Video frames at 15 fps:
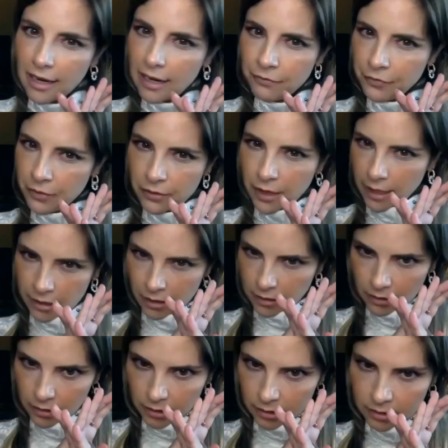and feel like,
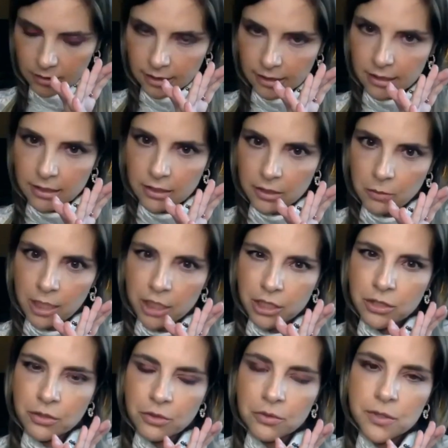ugh, it's too much,
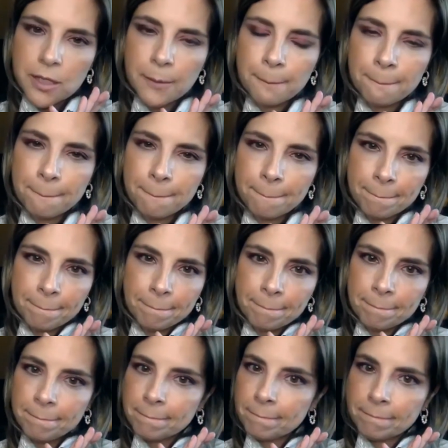it's gruesome,
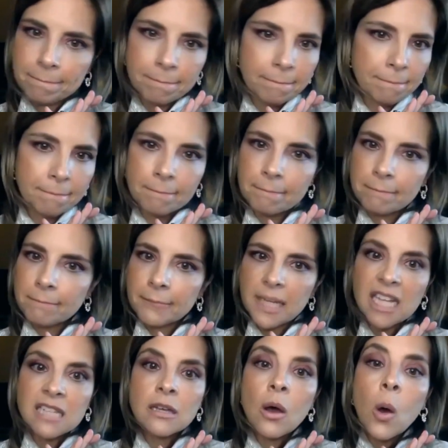
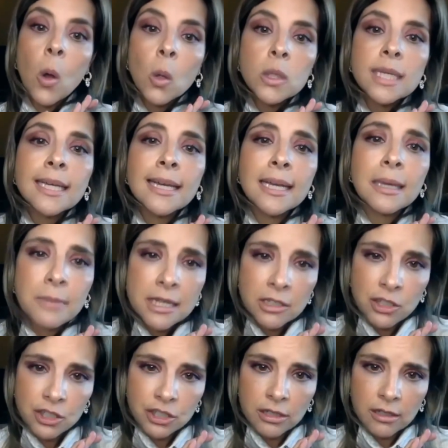it's a holy
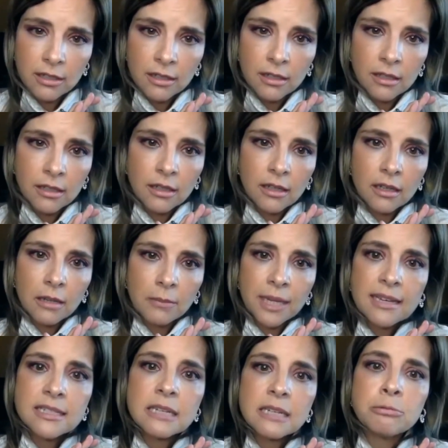image
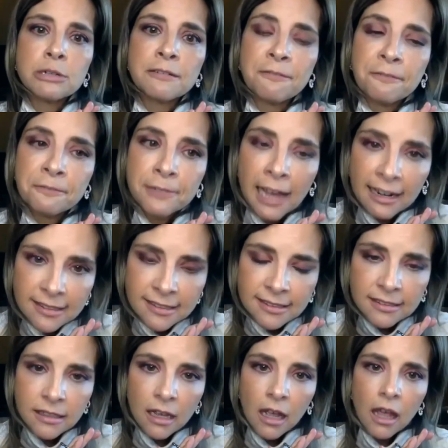because it
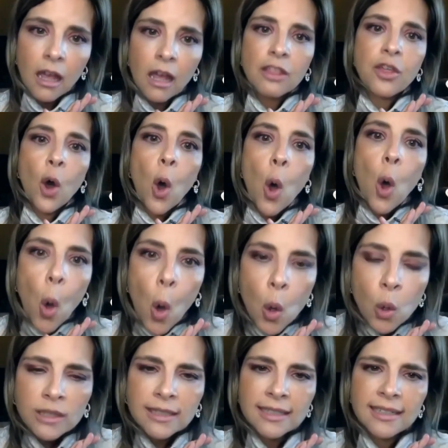reflects the
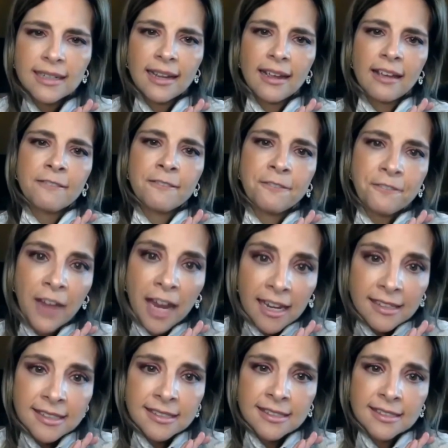holy
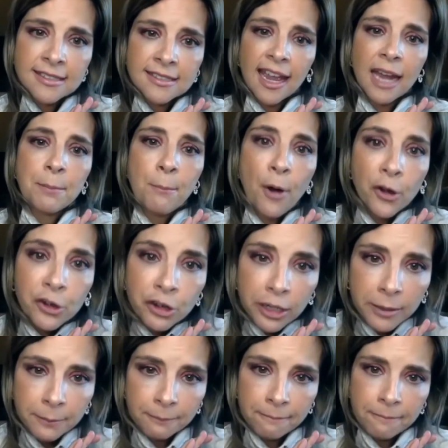face and
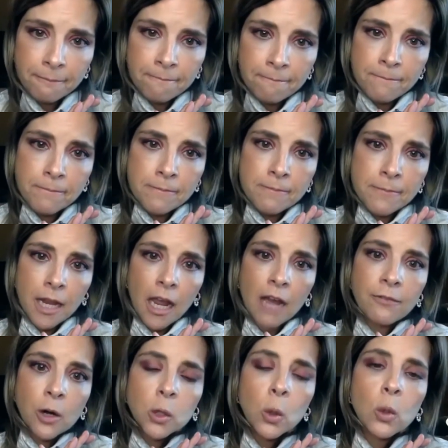martyrdom
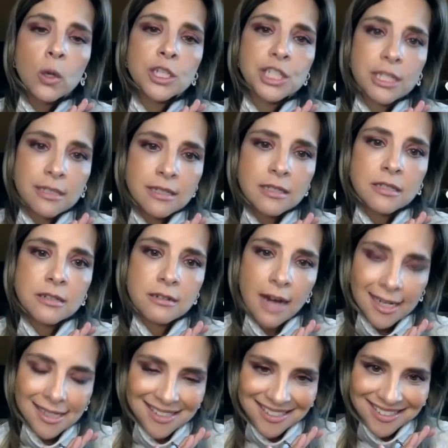of our Lord Jesus
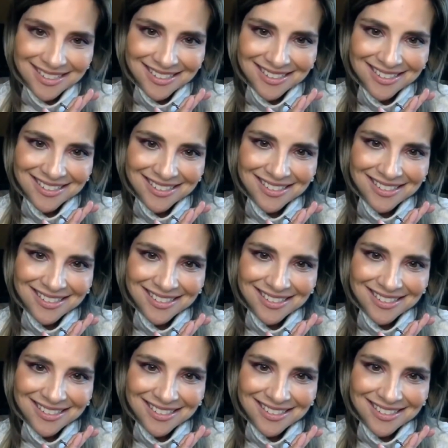Christ.